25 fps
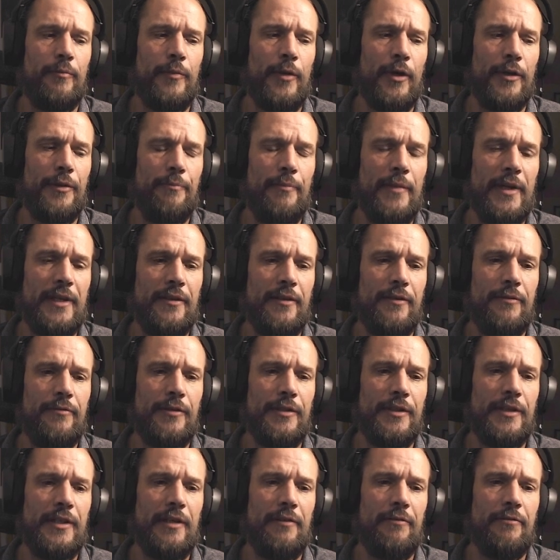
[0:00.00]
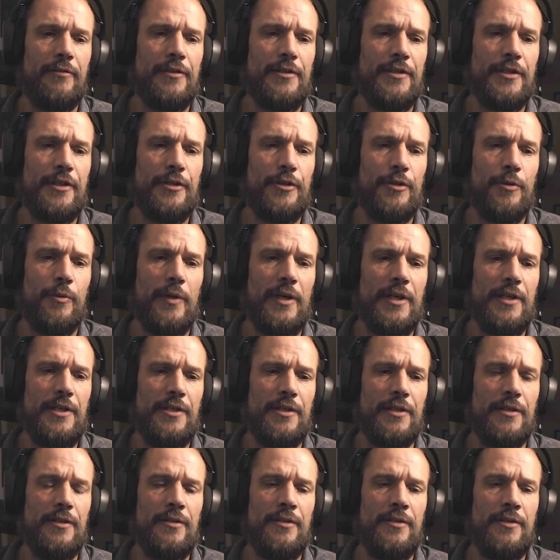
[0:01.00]
method for different
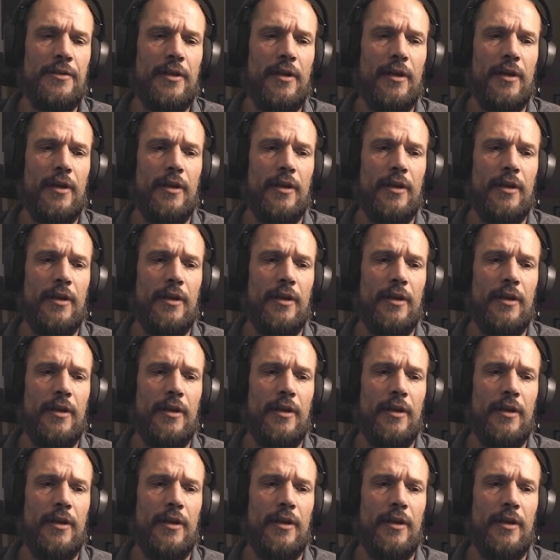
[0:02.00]
situations.